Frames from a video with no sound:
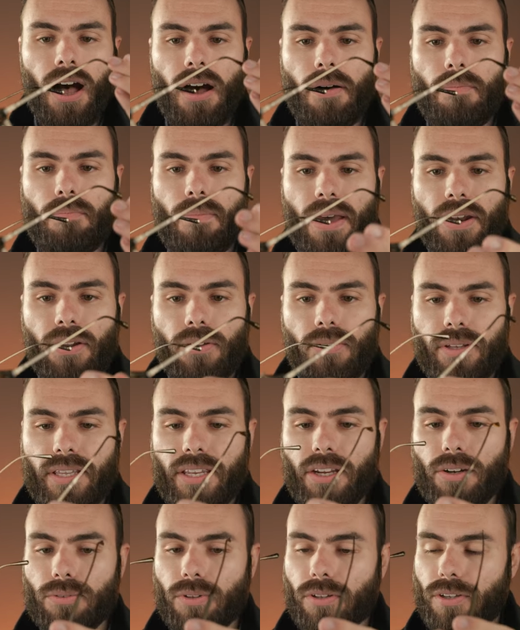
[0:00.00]
uh, metal
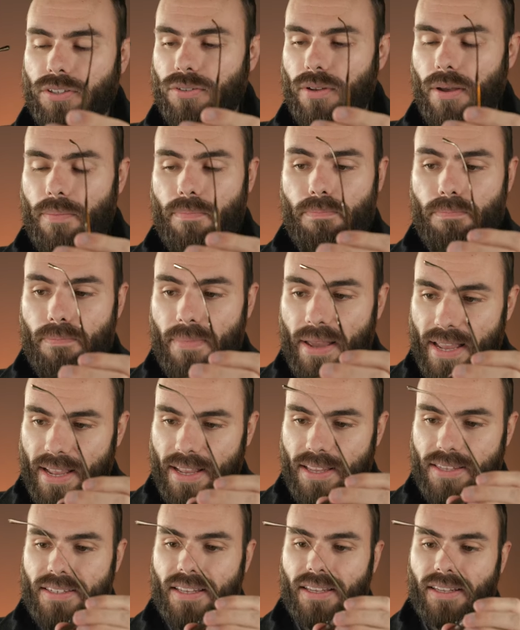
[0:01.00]
here looks
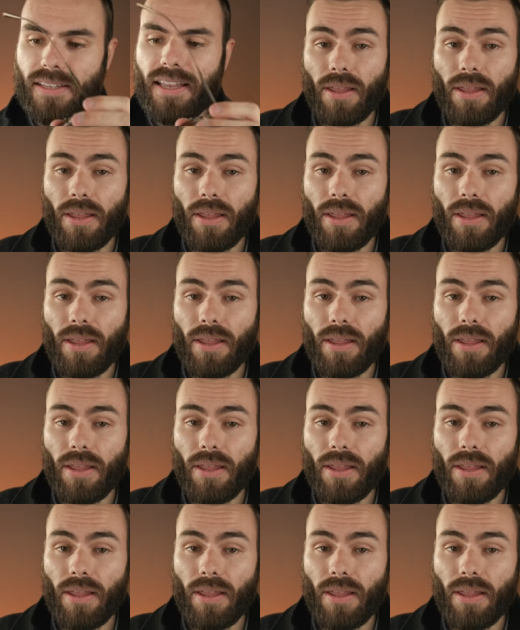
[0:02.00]
amazing.